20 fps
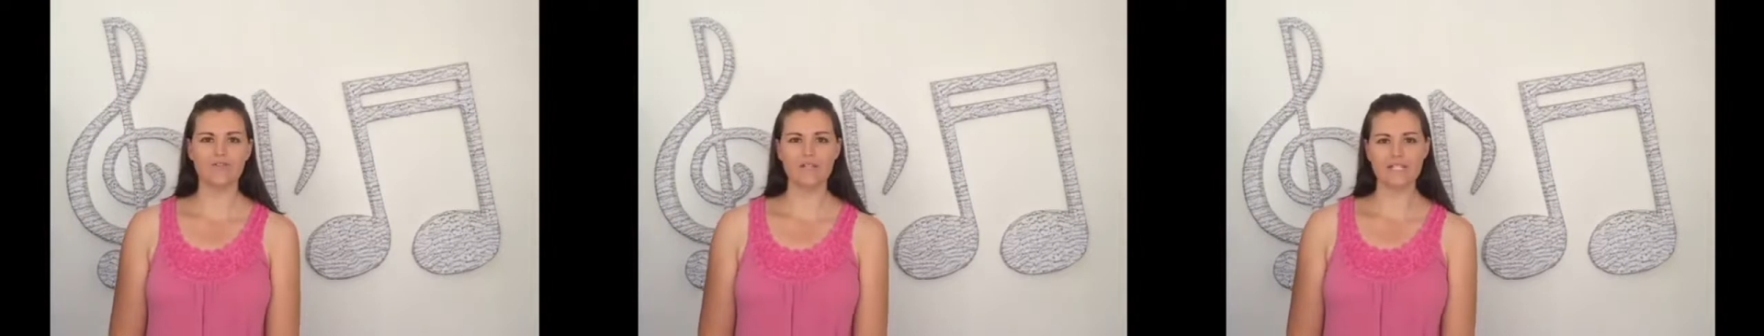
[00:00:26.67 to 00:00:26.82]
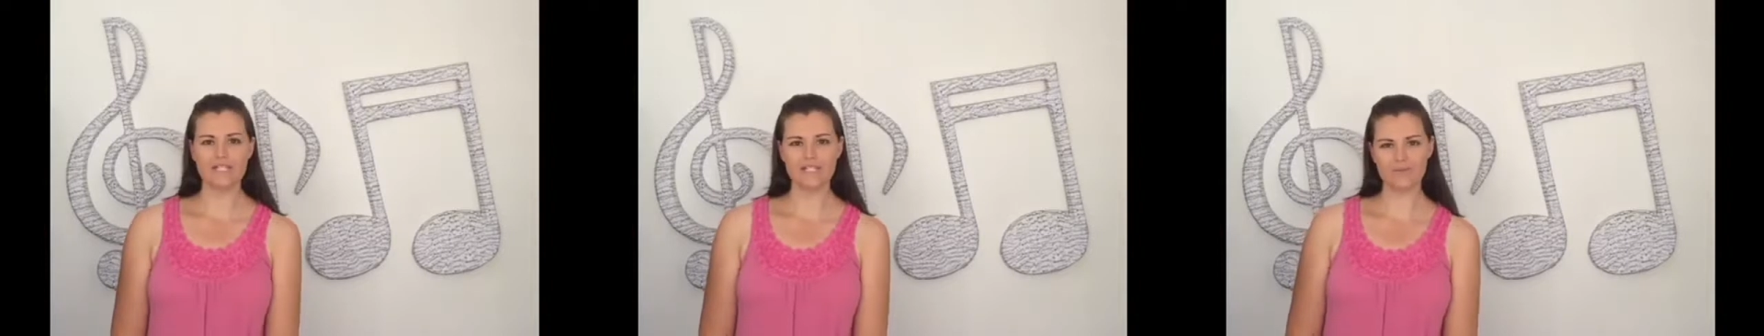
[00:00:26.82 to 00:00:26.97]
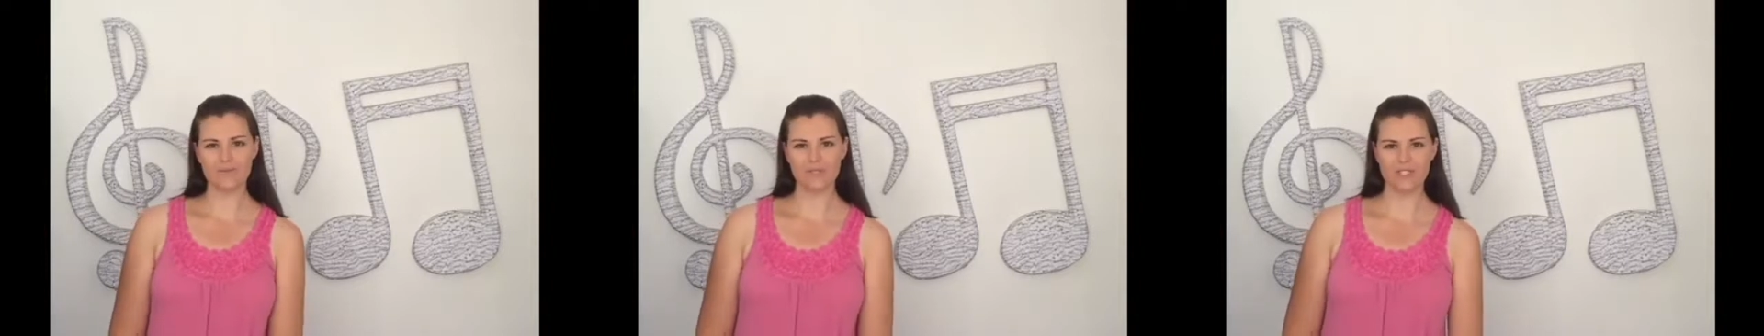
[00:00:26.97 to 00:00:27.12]
The
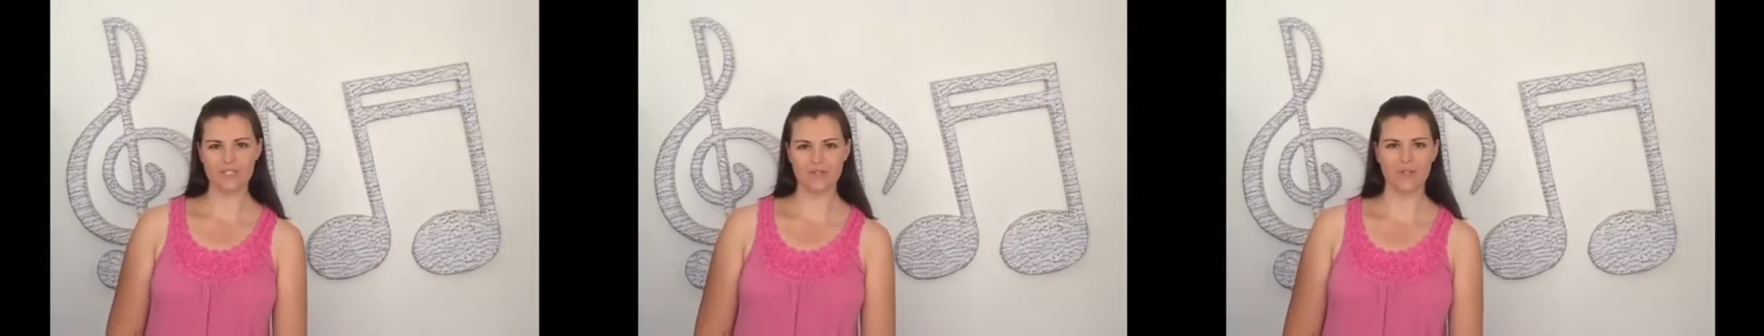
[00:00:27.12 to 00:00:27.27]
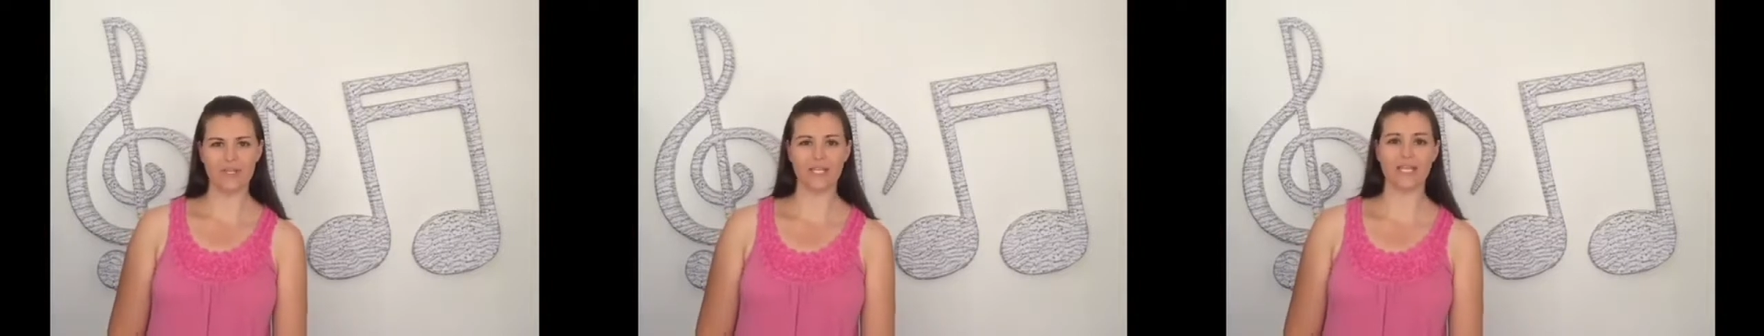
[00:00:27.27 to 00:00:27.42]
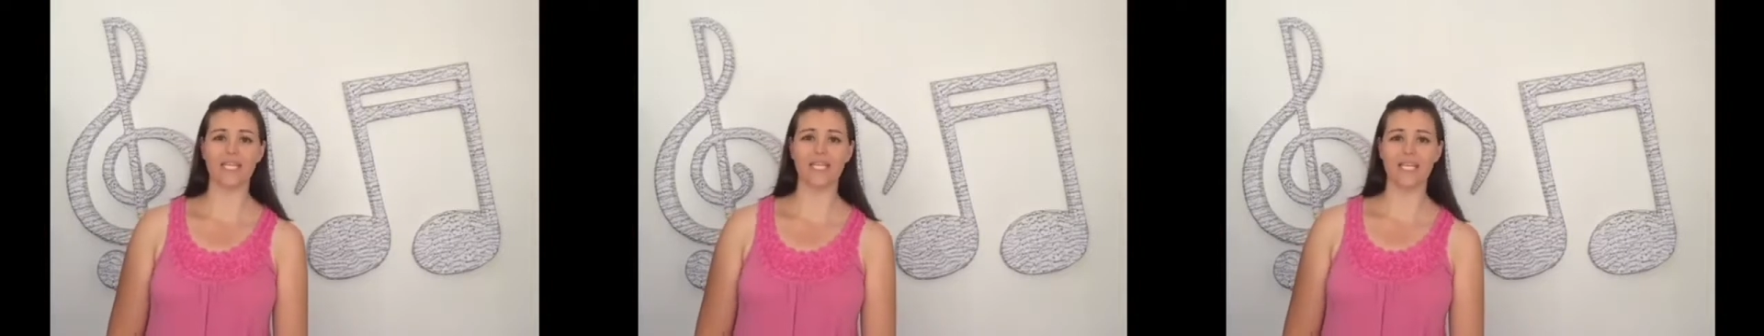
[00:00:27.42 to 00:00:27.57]
reason we're
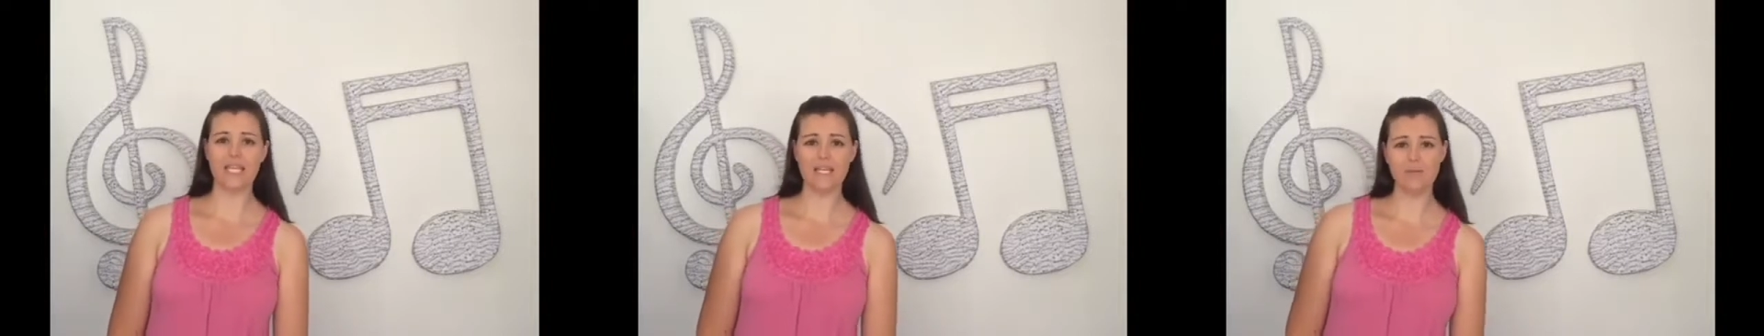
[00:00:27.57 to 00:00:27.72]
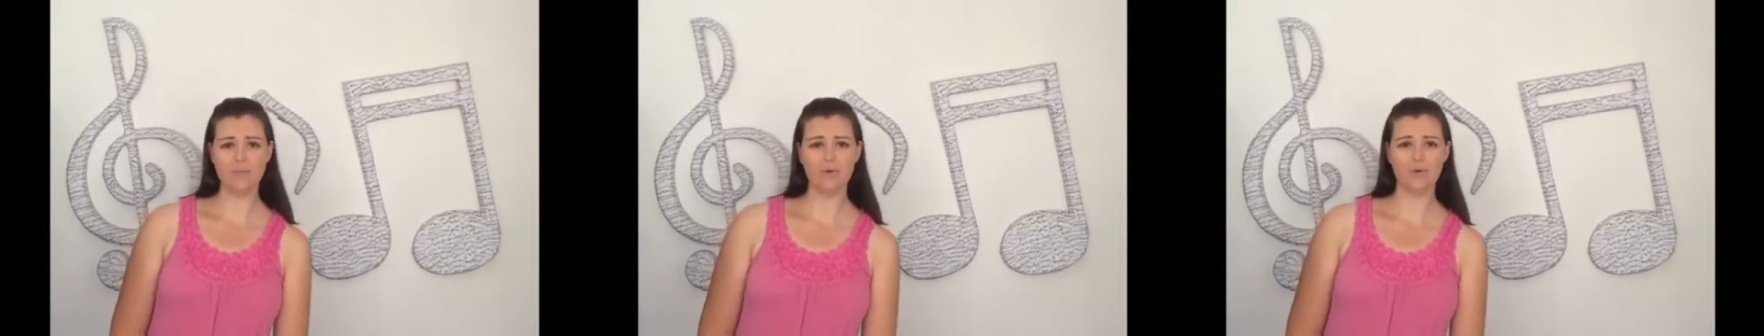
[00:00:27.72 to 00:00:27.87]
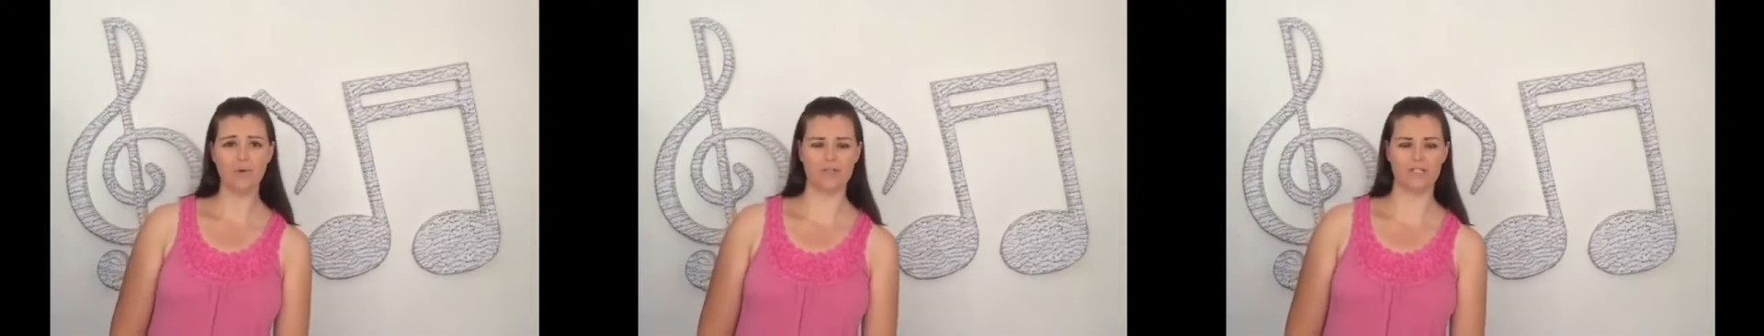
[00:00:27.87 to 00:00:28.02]
doing
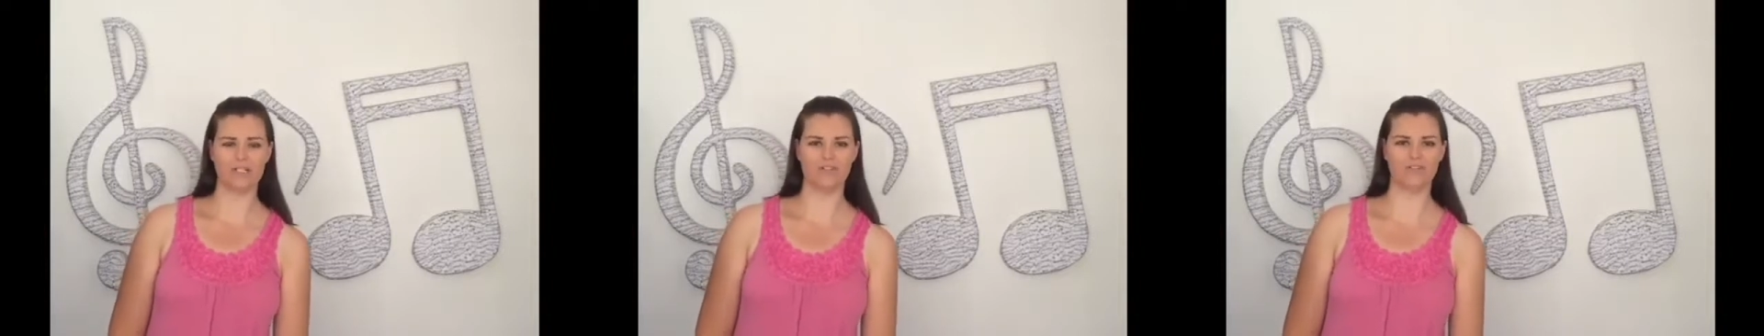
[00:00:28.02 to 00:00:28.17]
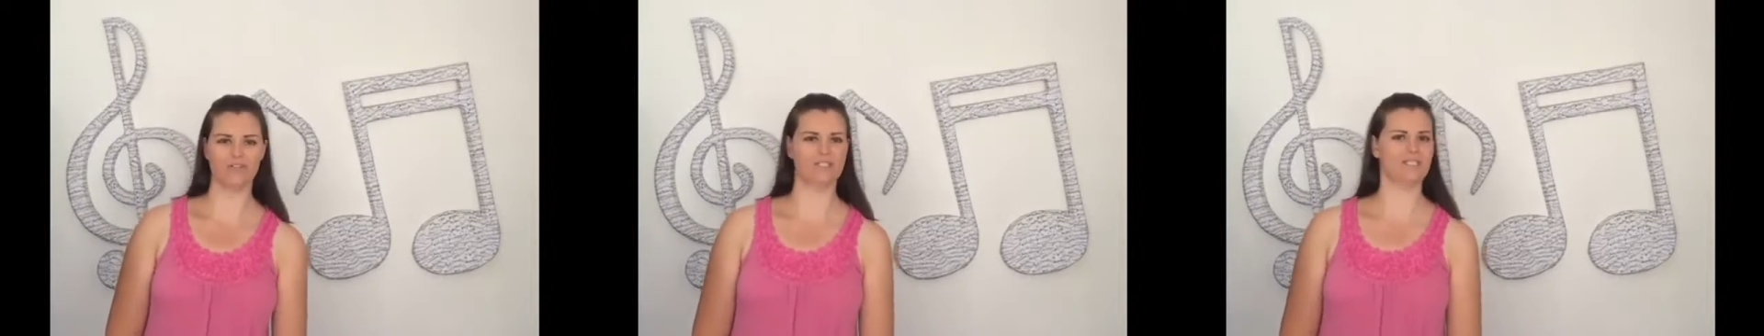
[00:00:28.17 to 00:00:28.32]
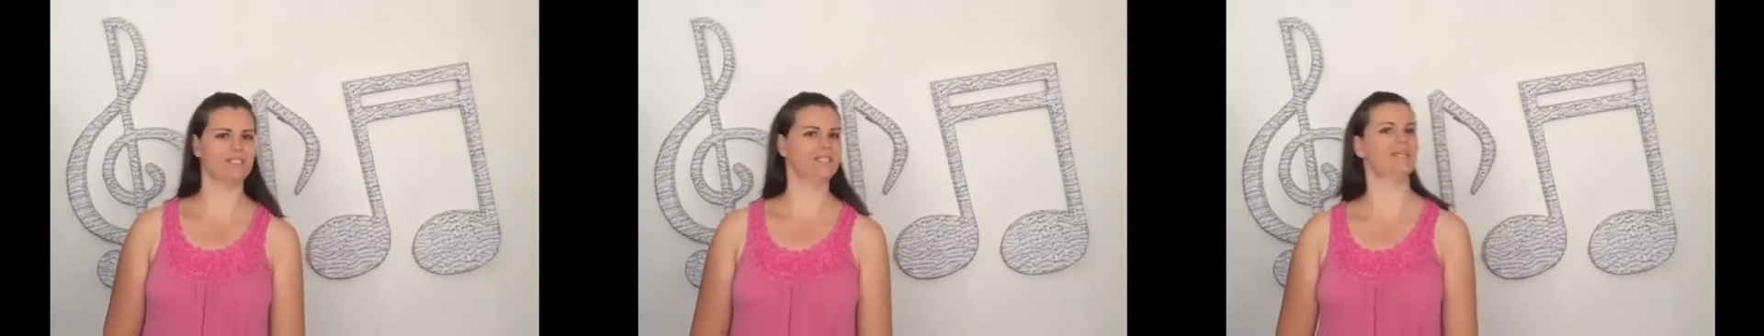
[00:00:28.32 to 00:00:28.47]
keyboard
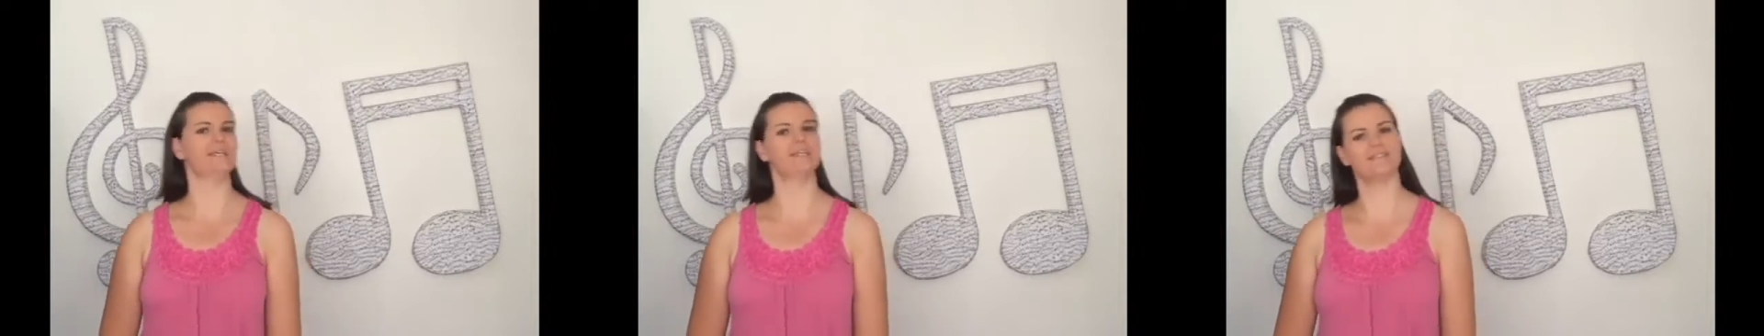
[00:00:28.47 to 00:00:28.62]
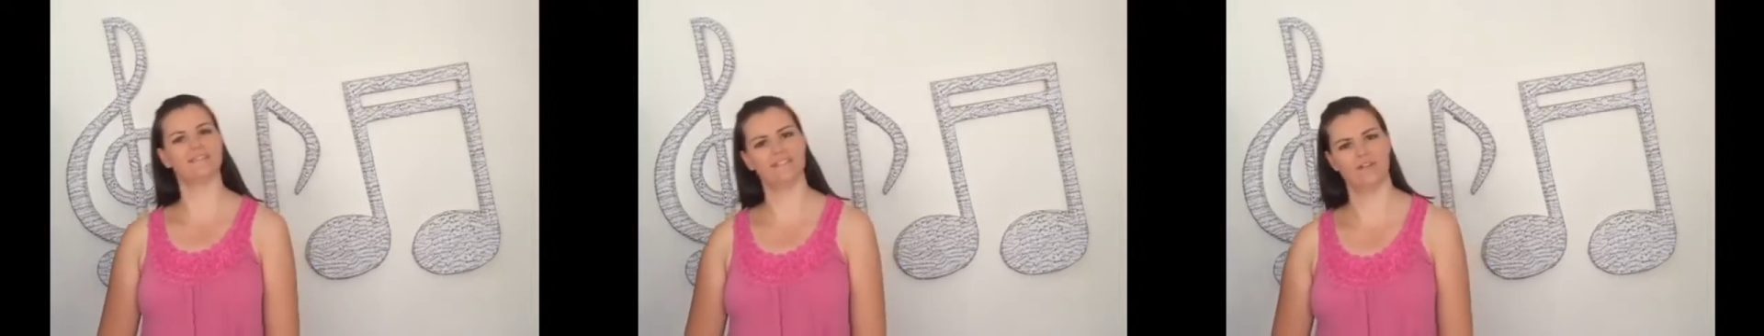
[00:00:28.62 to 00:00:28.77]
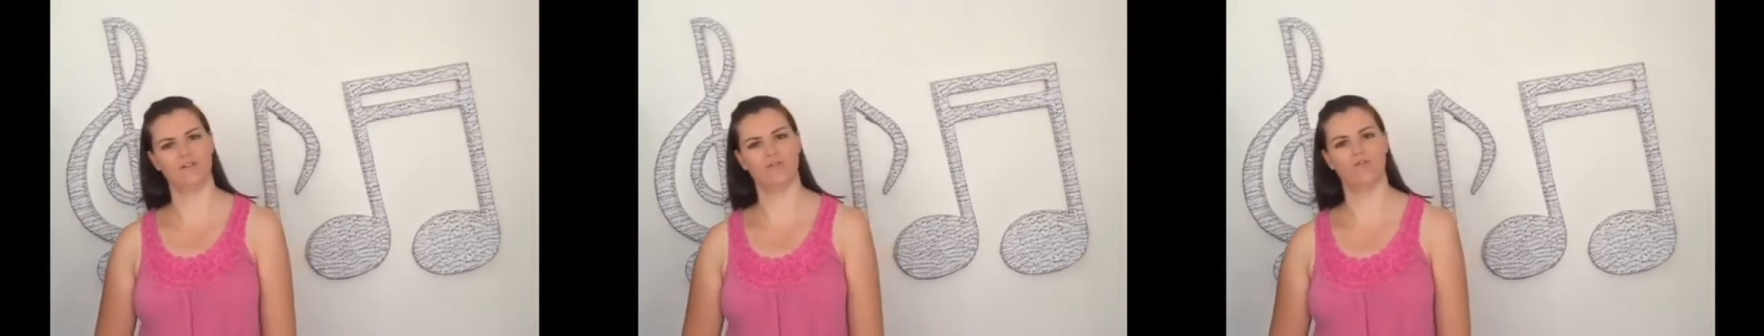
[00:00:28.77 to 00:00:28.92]

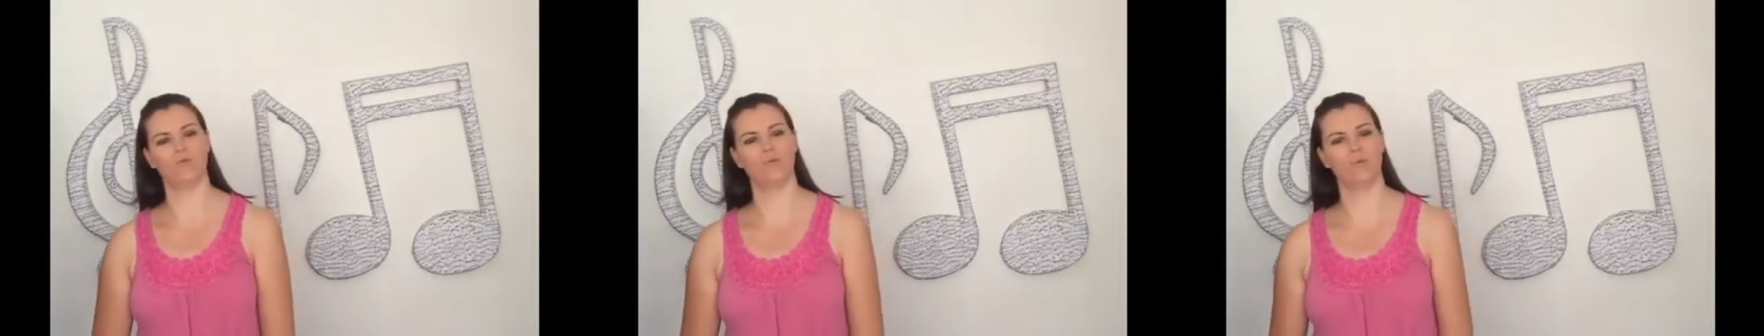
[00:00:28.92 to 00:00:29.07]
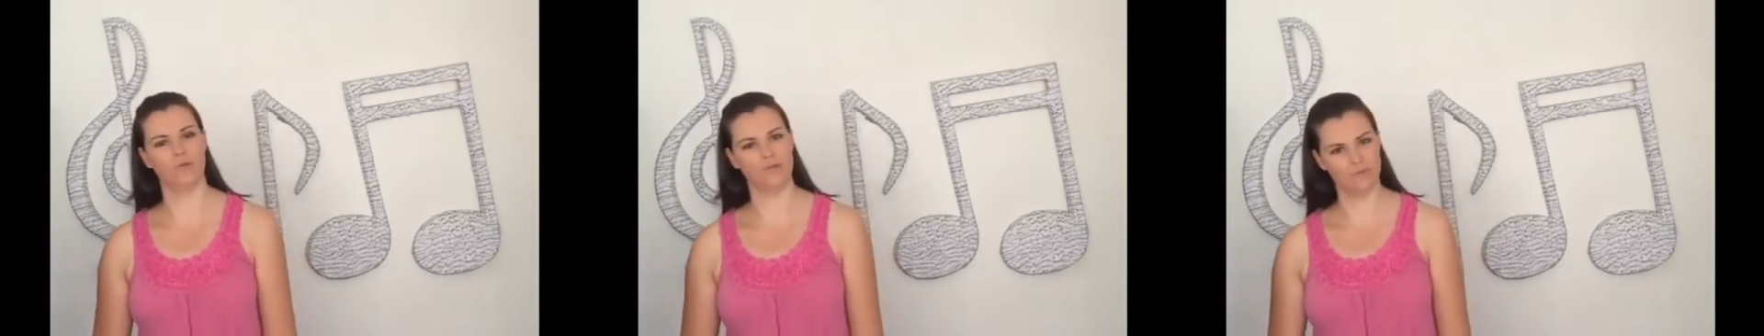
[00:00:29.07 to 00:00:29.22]
literacy instead of